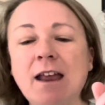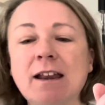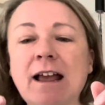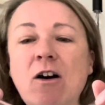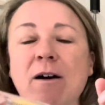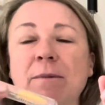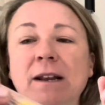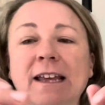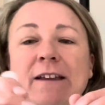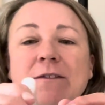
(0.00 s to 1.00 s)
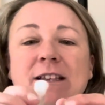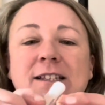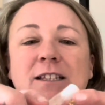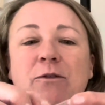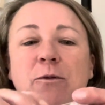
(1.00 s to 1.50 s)
Now, I believe this
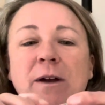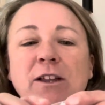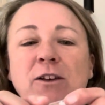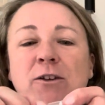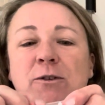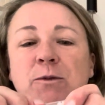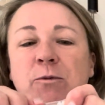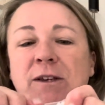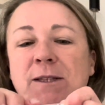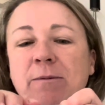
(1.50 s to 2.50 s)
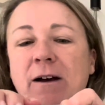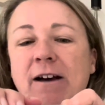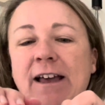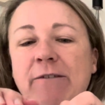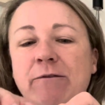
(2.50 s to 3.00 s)
is for when you use Whisper.
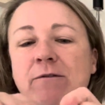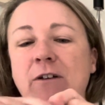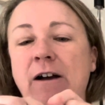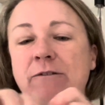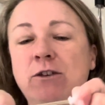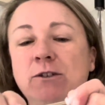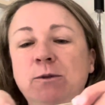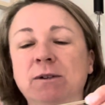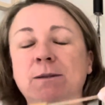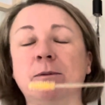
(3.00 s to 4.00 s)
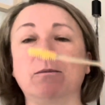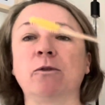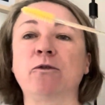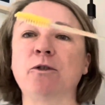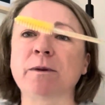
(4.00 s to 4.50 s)
I've used Whisper
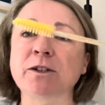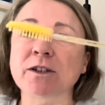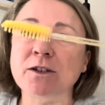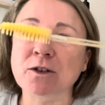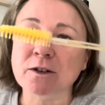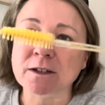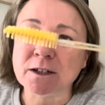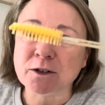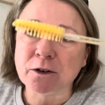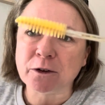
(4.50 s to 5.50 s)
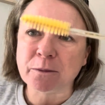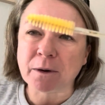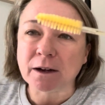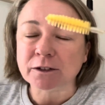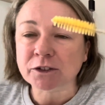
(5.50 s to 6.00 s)
before, but just used a
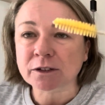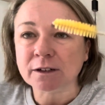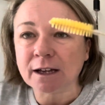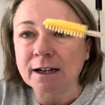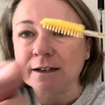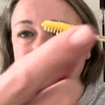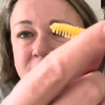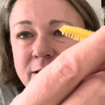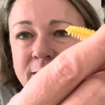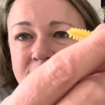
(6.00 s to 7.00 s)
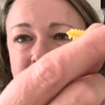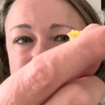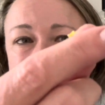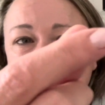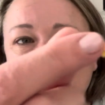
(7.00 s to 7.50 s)
toothbrush, and it's just
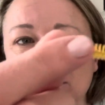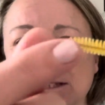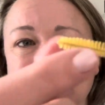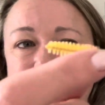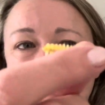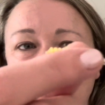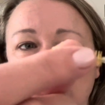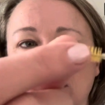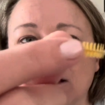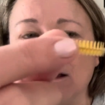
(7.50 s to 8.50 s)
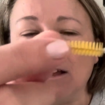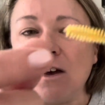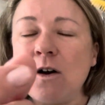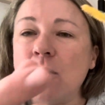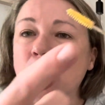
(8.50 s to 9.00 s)
like a mascara.
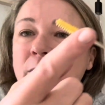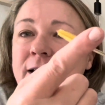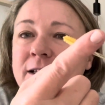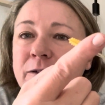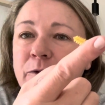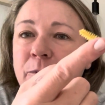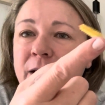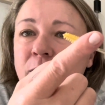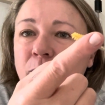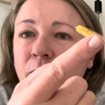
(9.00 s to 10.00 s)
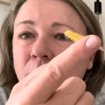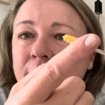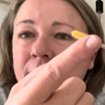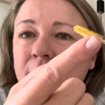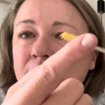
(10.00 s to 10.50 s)
Or is it for when you're
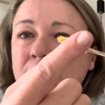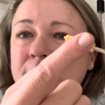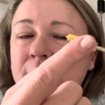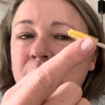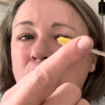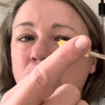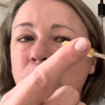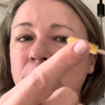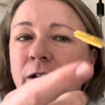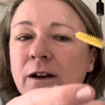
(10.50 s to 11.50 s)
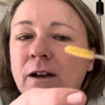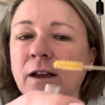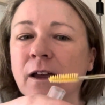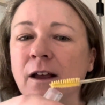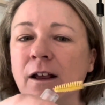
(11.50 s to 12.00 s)
frogging to get all the
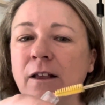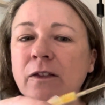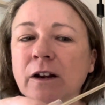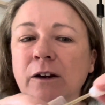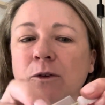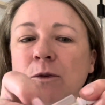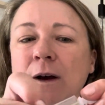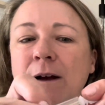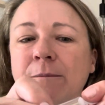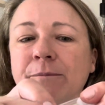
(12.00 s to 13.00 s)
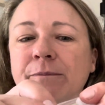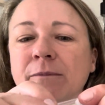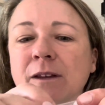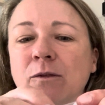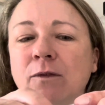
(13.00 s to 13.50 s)
little
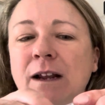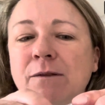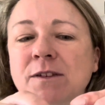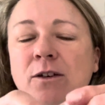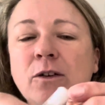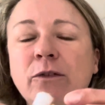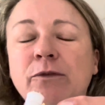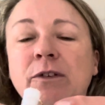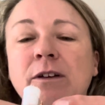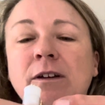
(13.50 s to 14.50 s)
fluffs off?